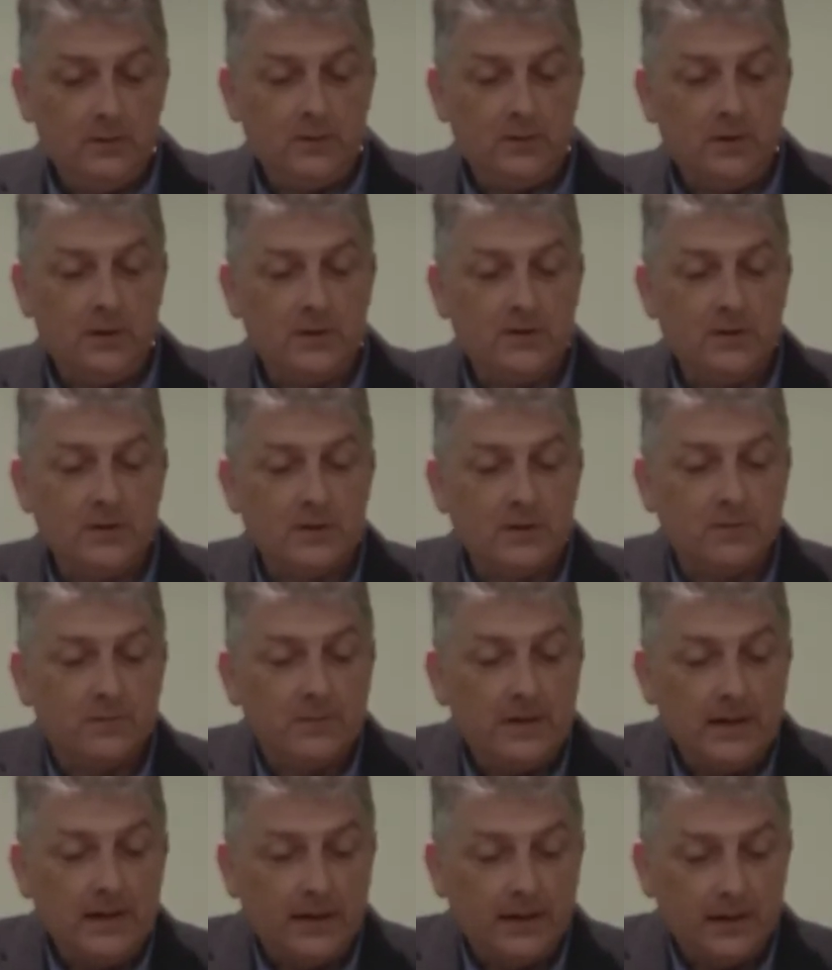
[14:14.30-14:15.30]
So, this is the
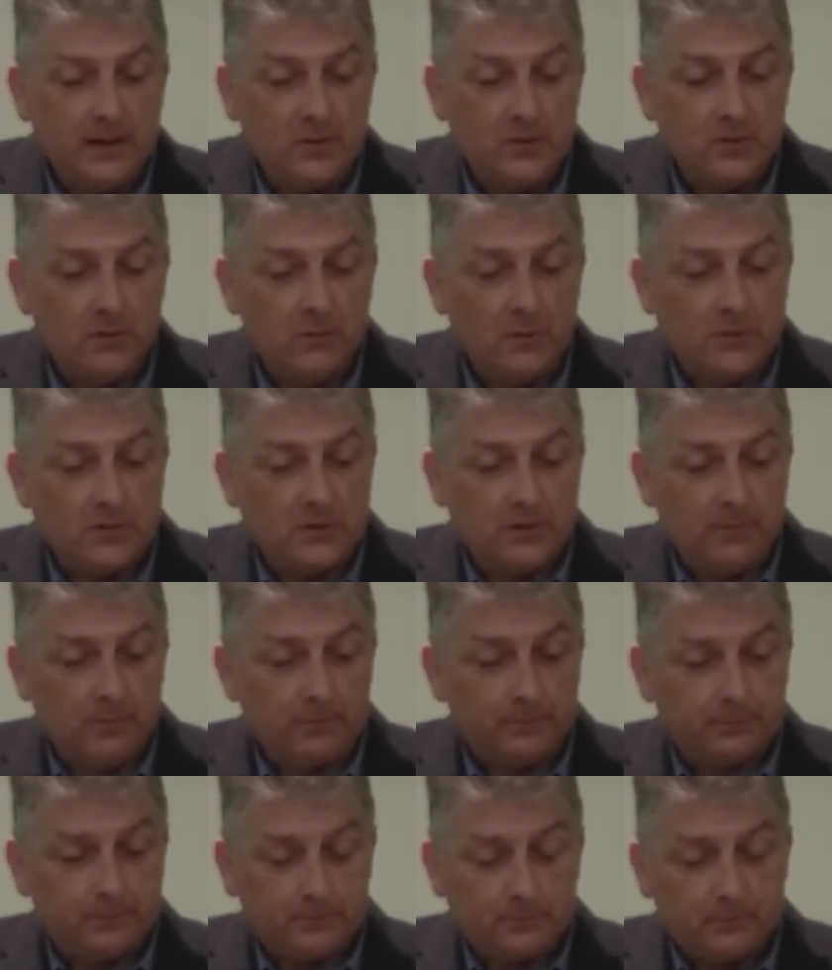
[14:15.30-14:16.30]
feeling in
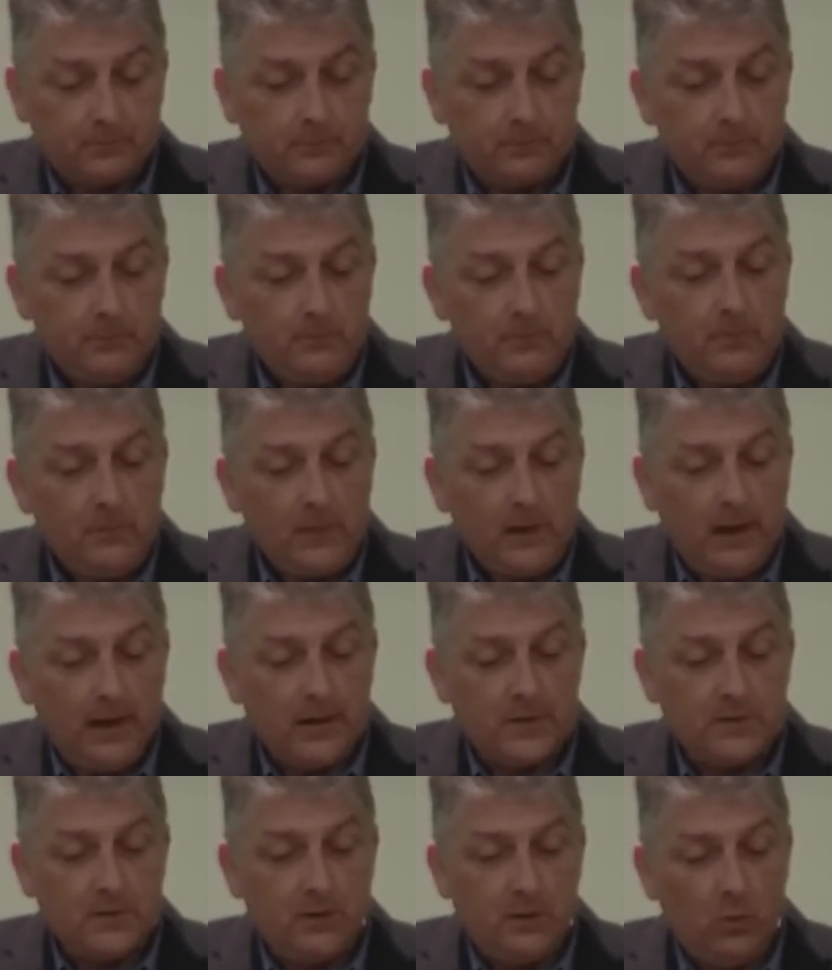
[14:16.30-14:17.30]
Jerusalem
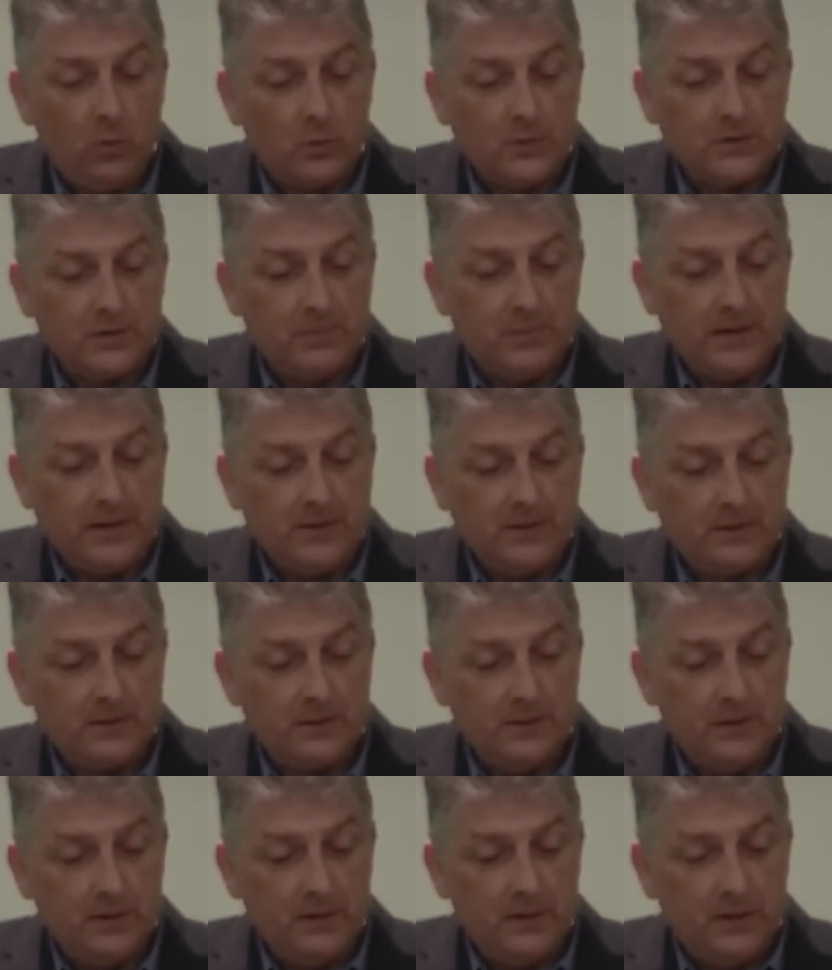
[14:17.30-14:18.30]
as the Lord
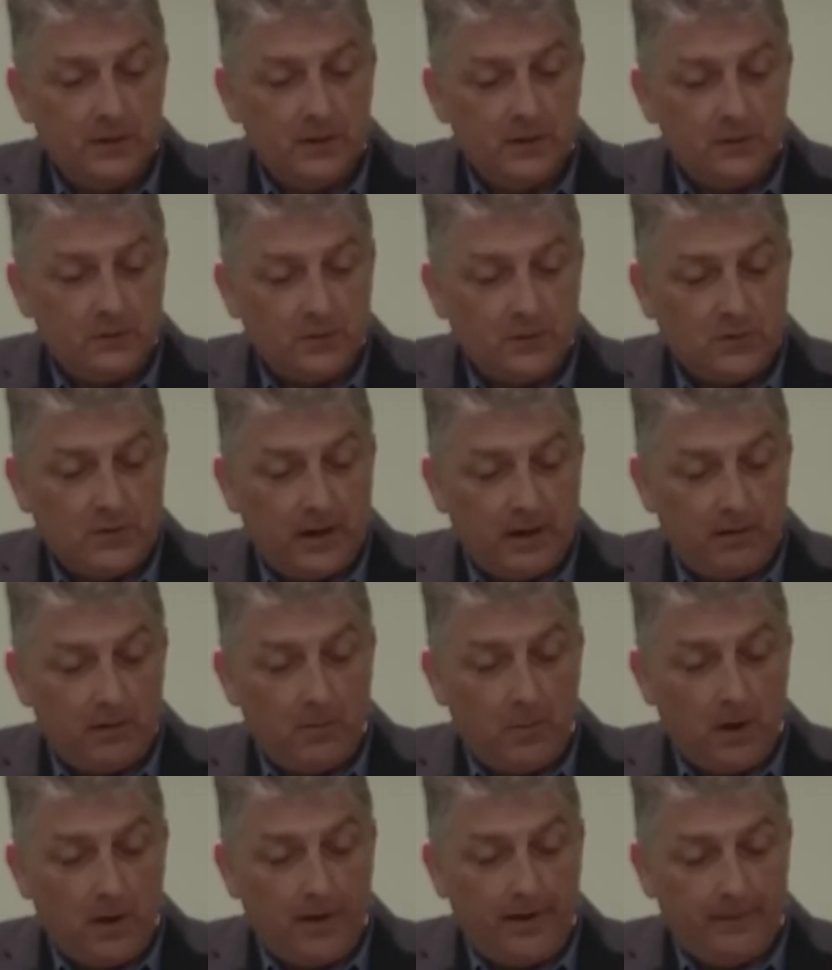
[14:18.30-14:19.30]
speaks to
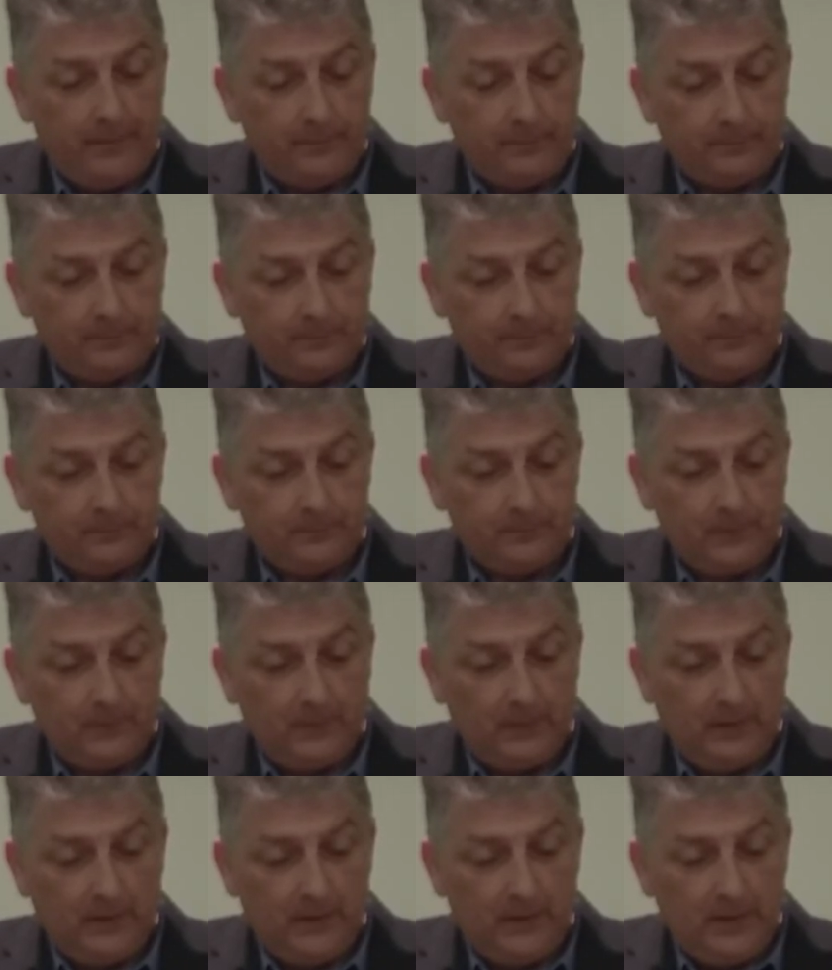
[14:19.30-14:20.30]
Jeremiah.
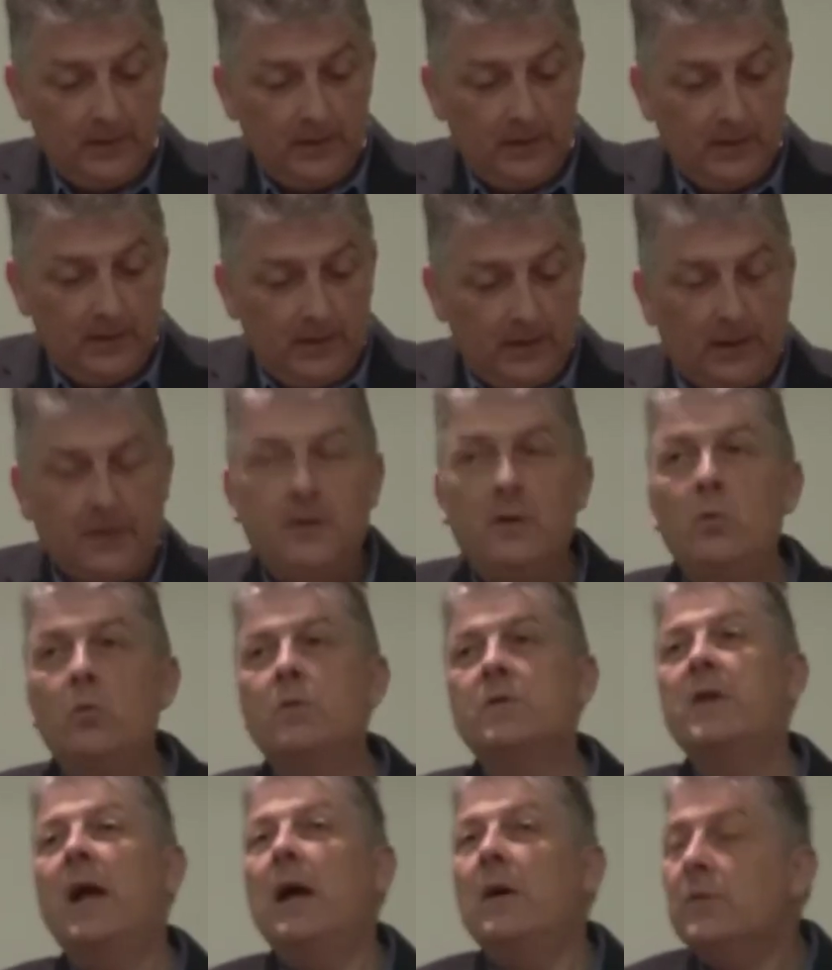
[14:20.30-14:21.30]
And the
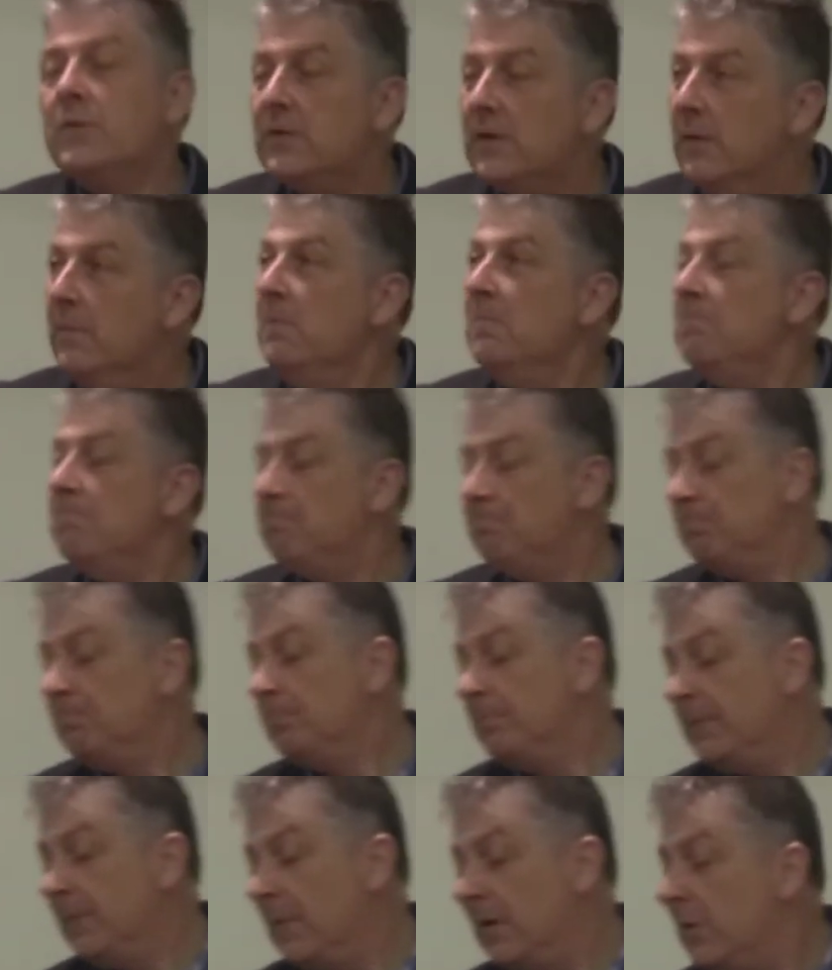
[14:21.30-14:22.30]
Lord tells him
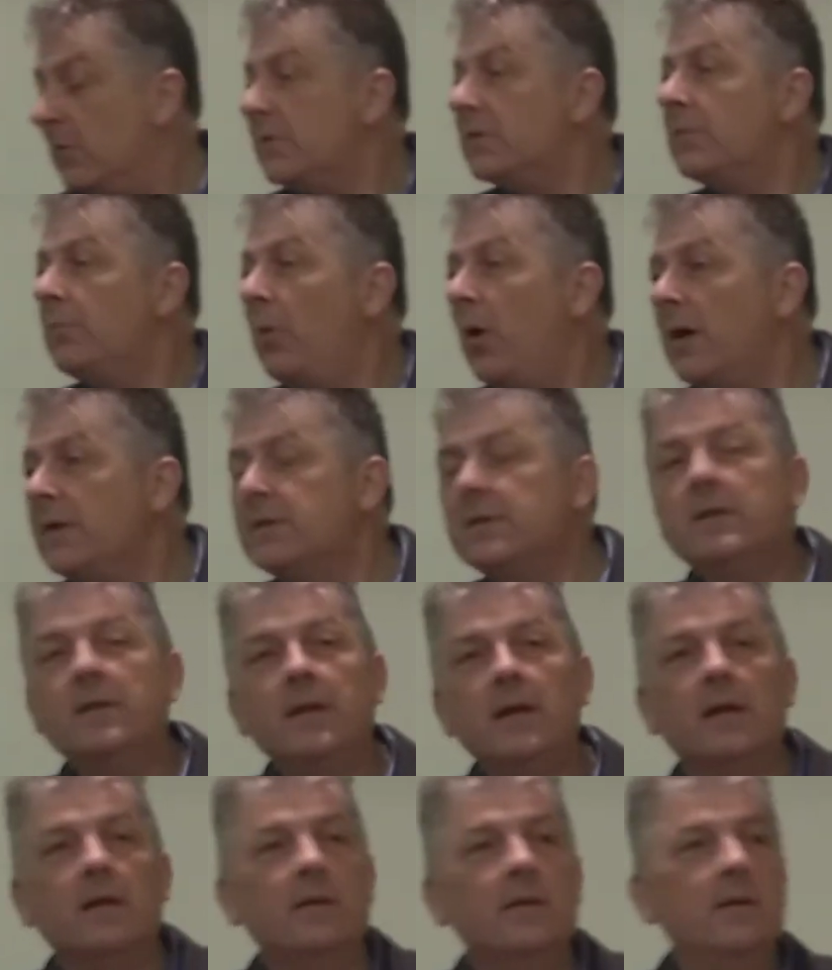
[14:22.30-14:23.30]
to do a surprising
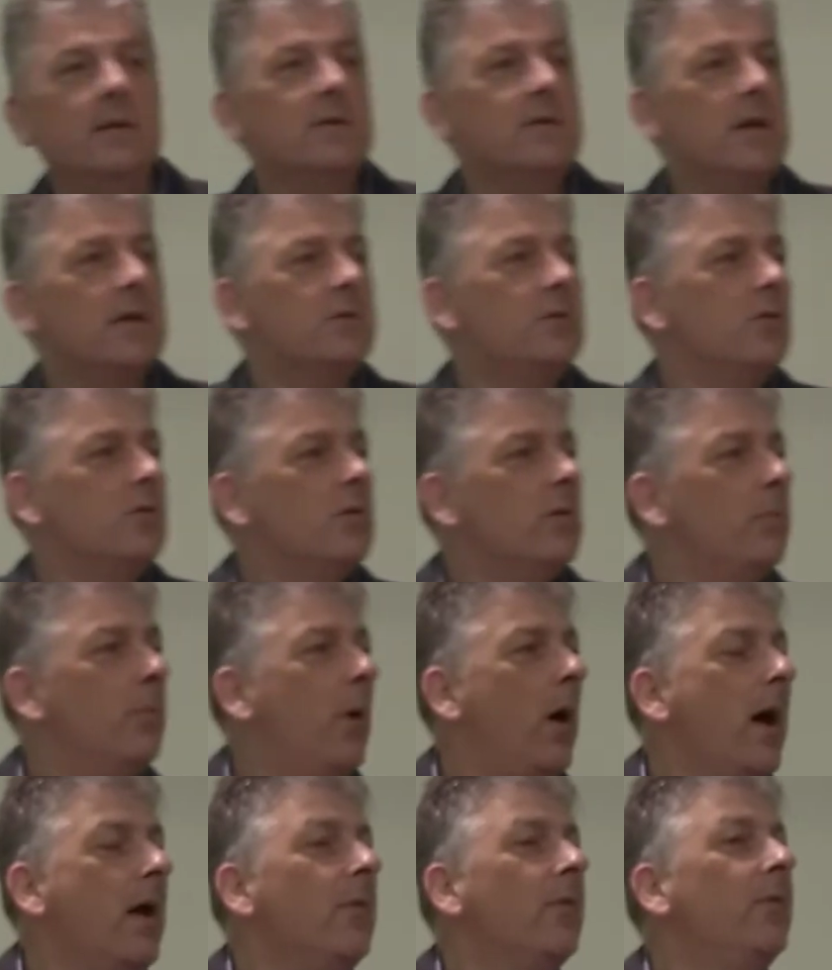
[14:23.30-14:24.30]
thing. He says, You should
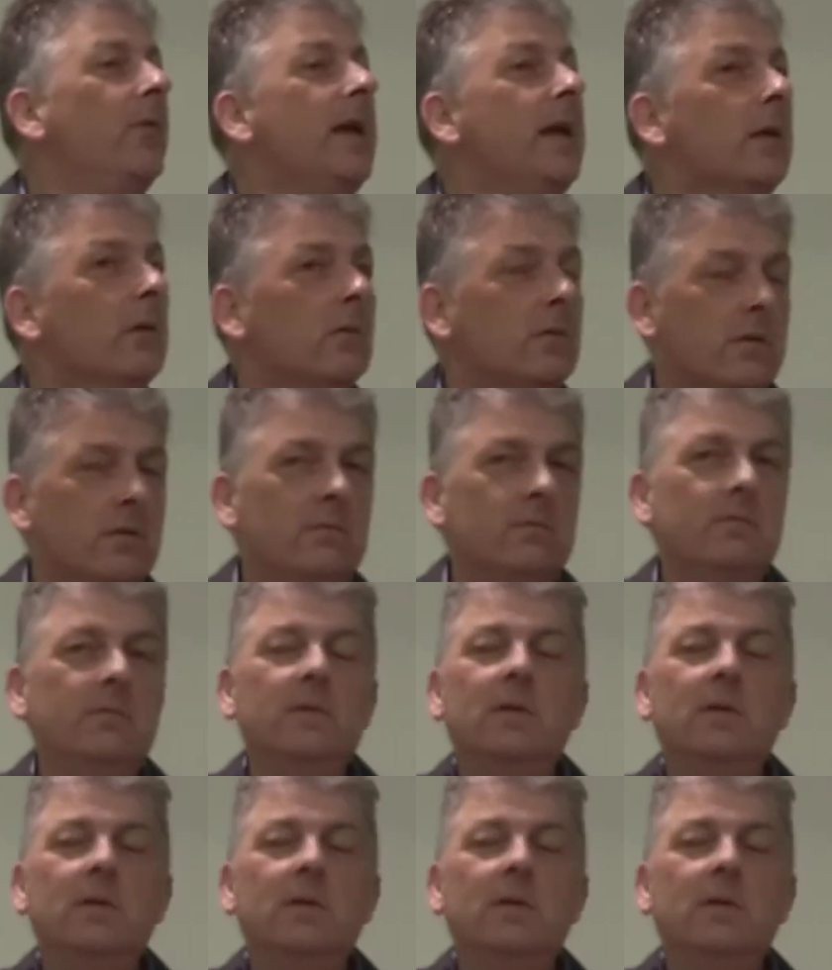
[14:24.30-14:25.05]
buy a field.